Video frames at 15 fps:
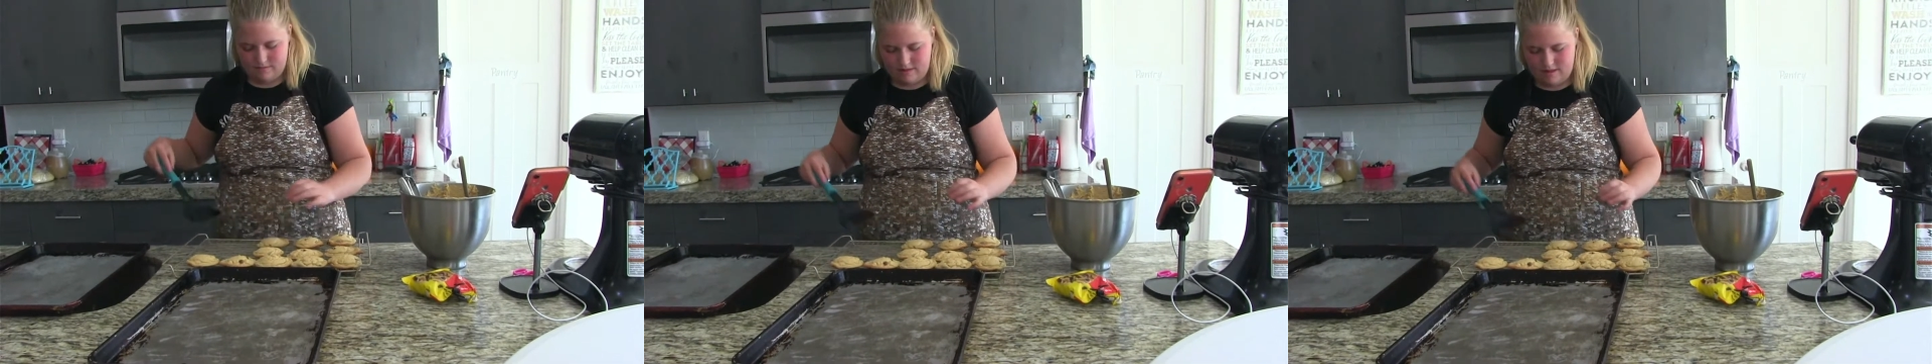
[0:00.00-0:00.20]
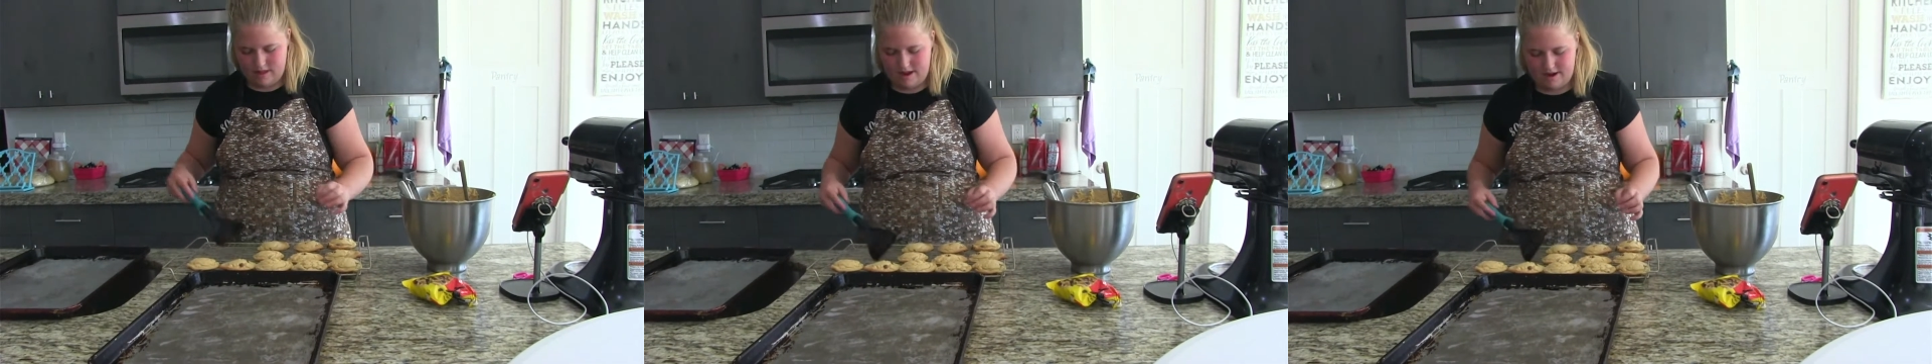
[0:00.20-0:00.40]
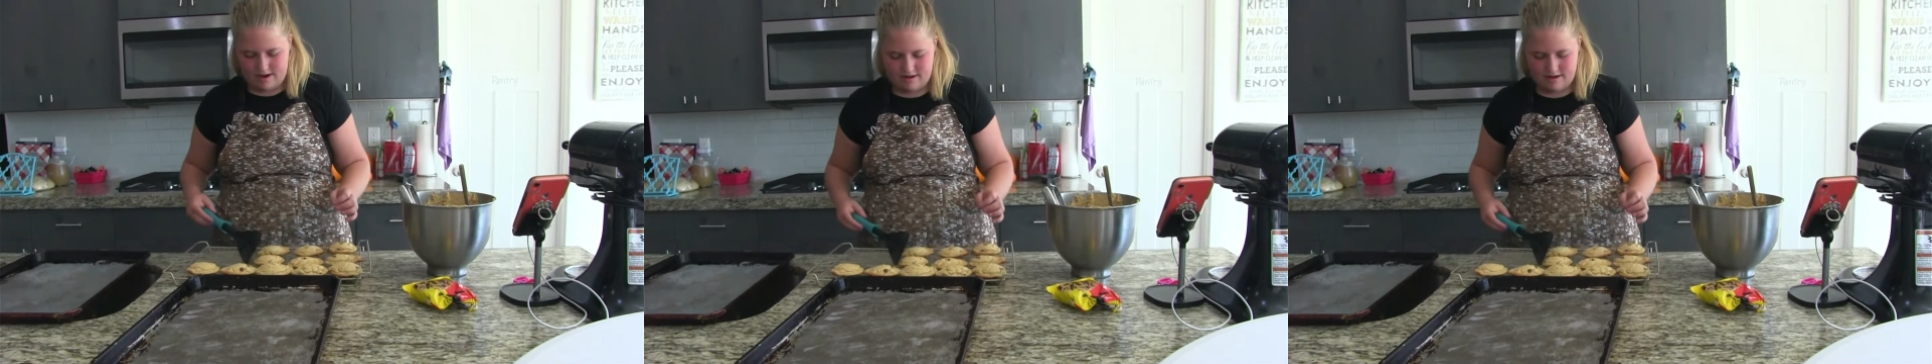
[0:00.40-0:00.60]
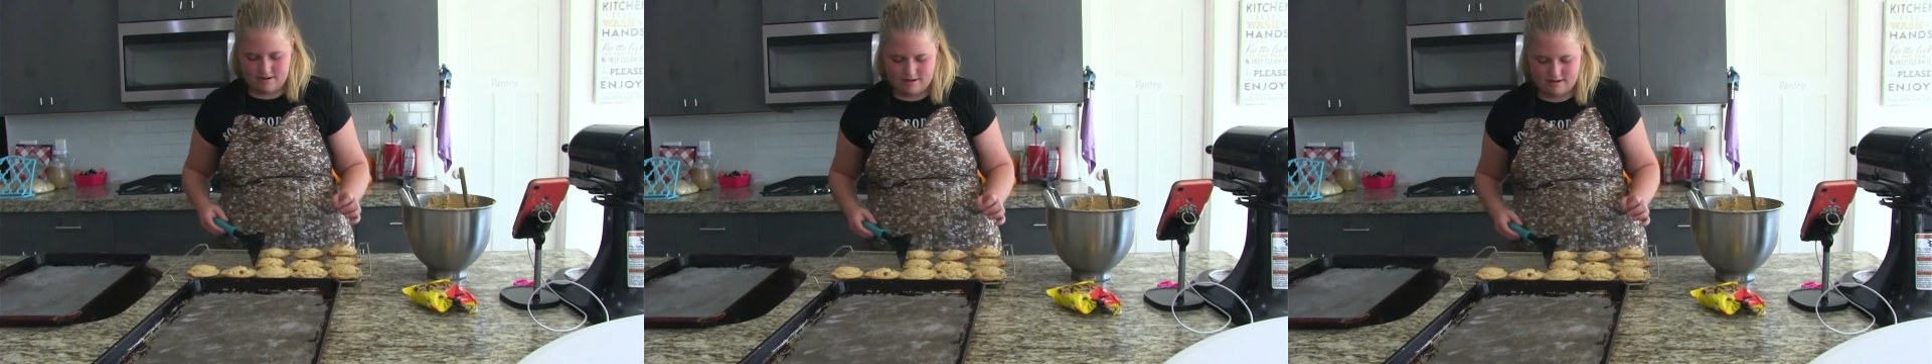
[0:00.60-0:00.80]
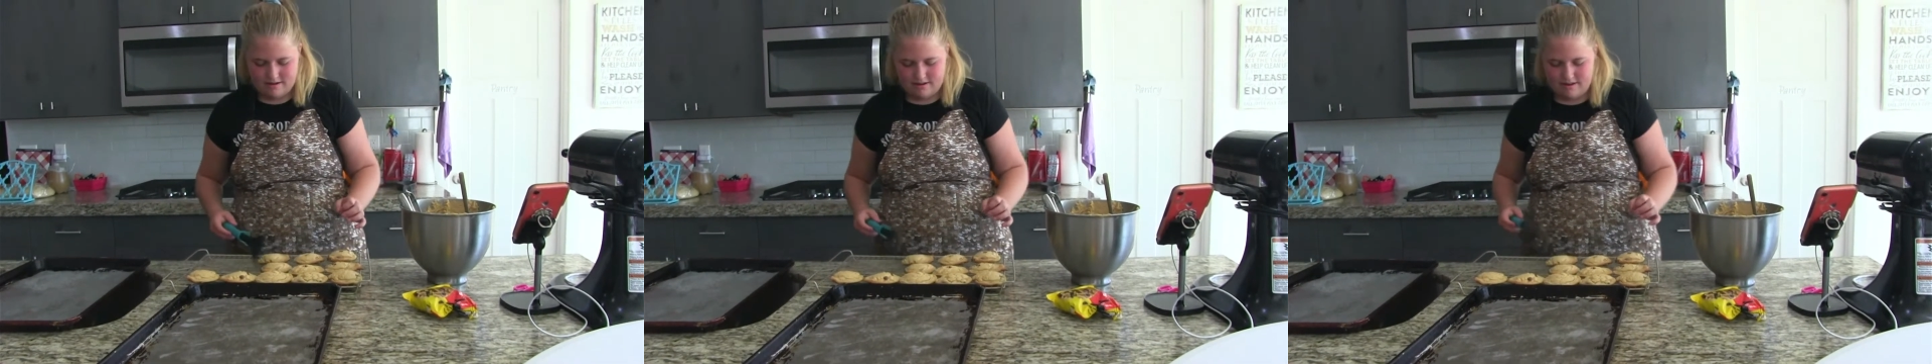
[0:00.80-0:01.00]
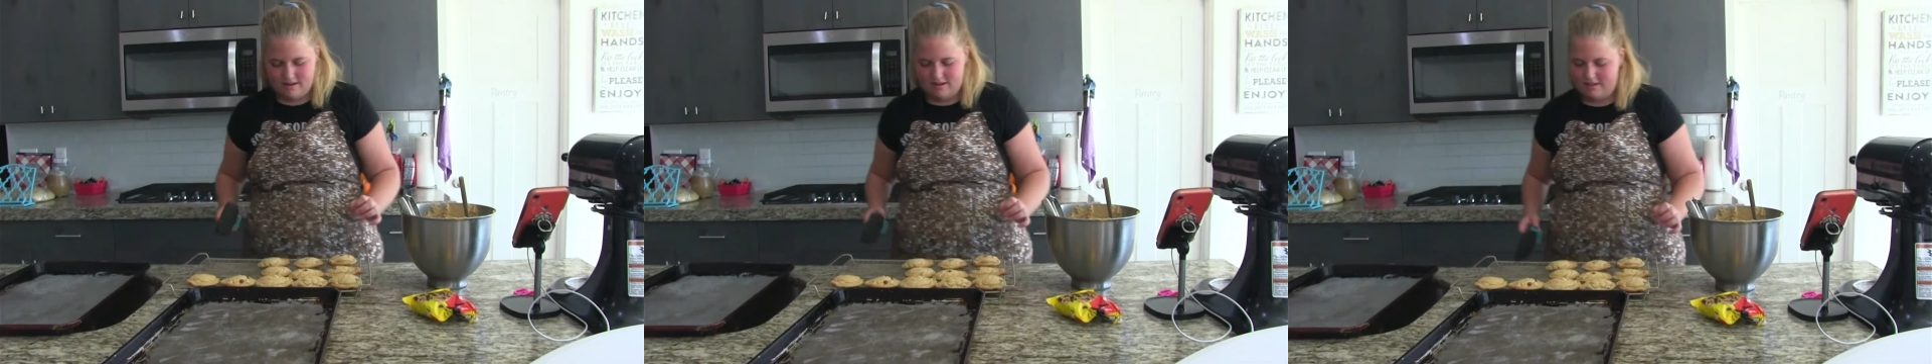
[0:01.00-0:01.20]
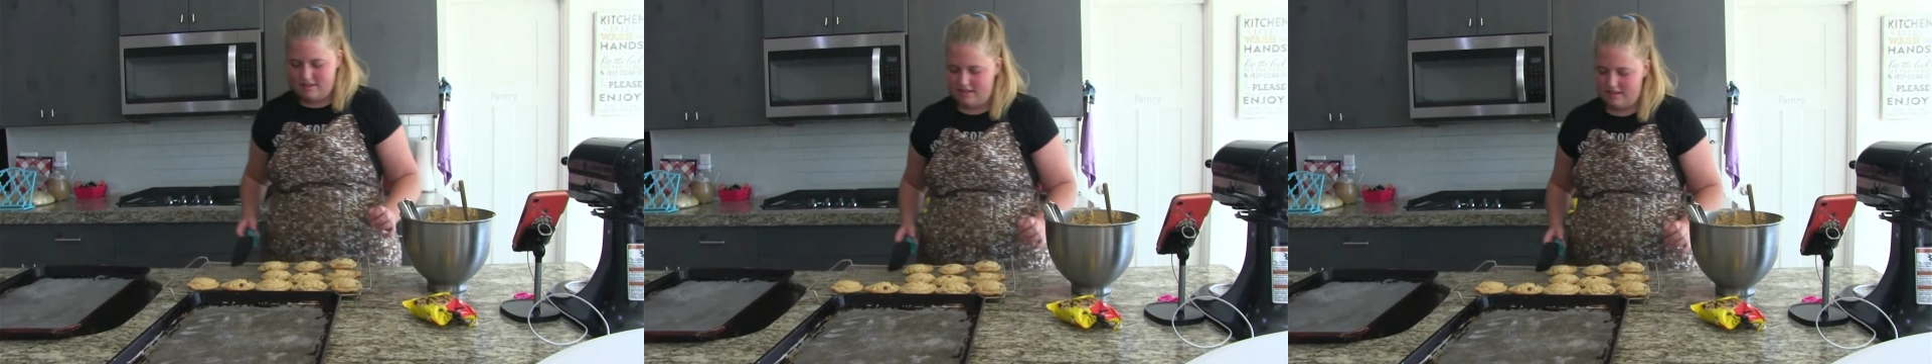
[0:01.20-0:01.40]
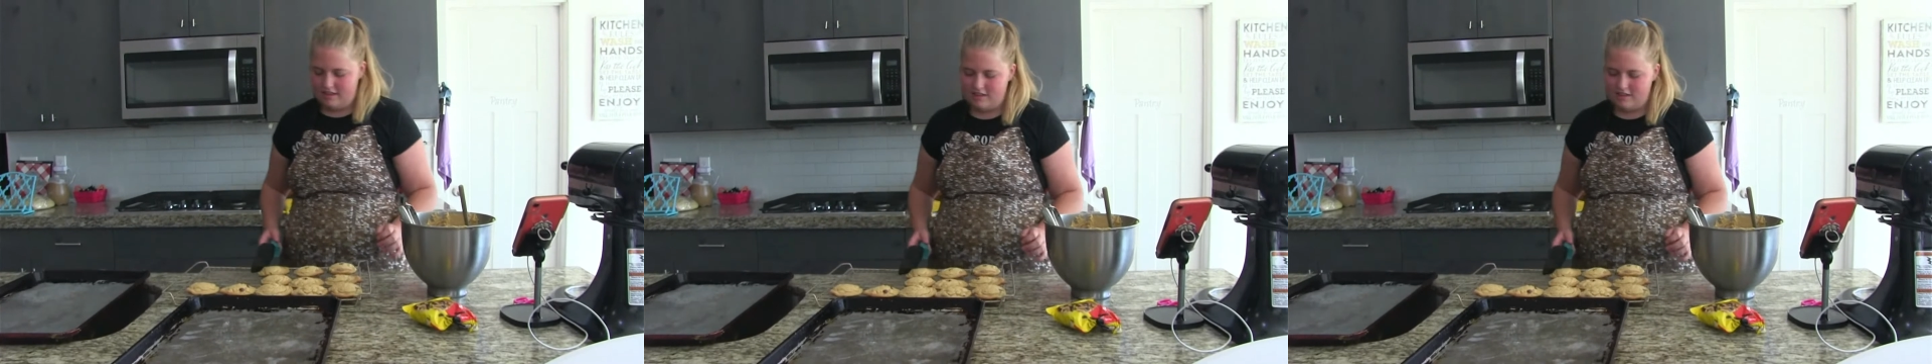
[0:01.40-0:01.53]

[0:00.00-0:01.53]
There. See, these